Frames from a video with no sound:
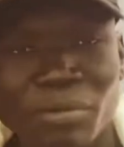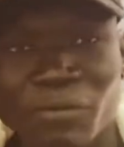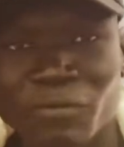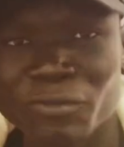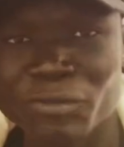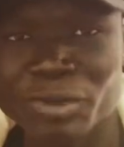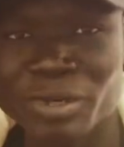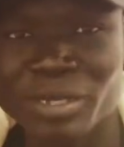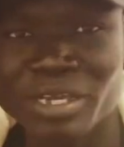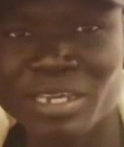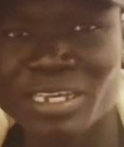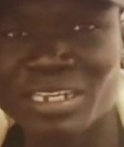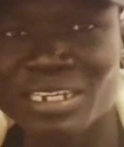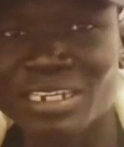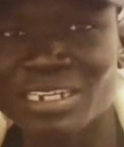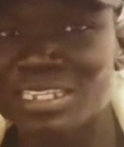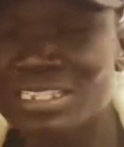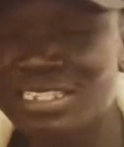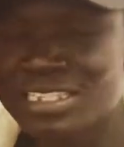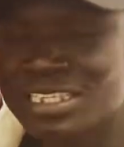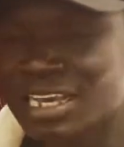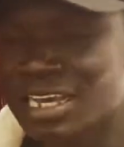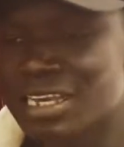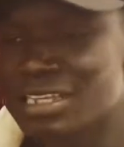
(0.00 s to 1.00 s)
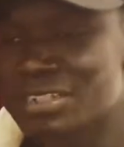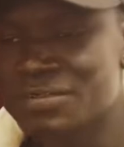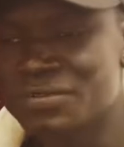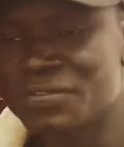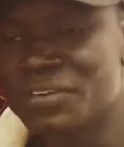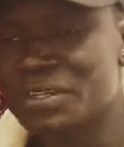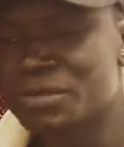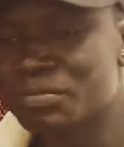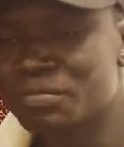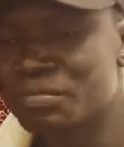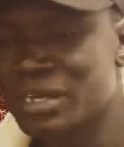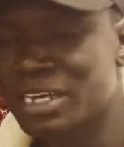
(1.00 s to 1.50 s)
of doing it. This guy is
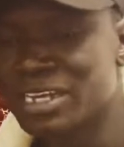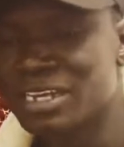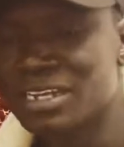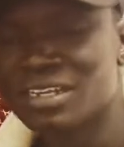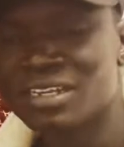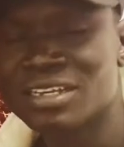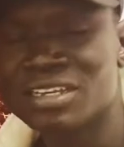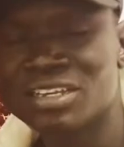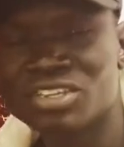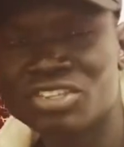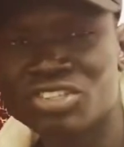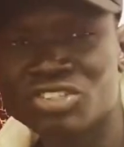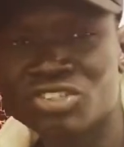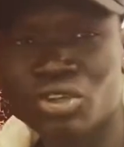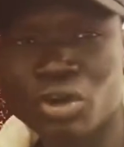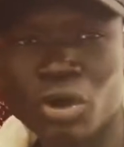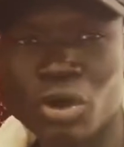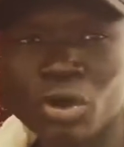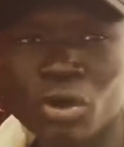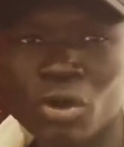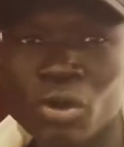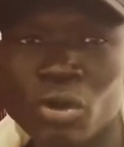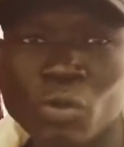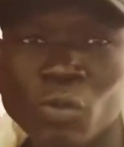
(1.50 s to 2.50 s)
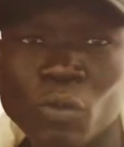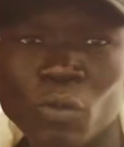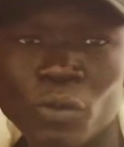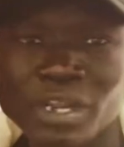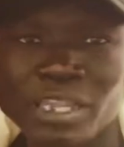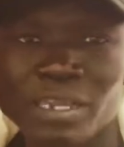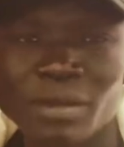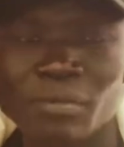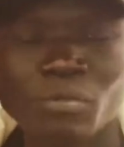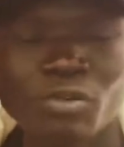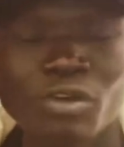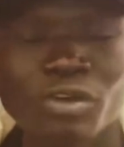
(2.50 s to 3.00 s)
fit, man. So what
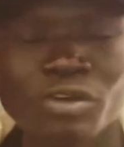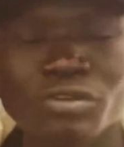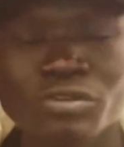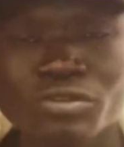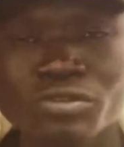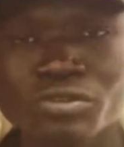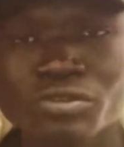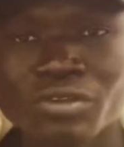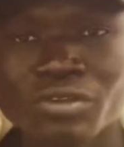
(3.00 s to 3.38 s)
I'm going to do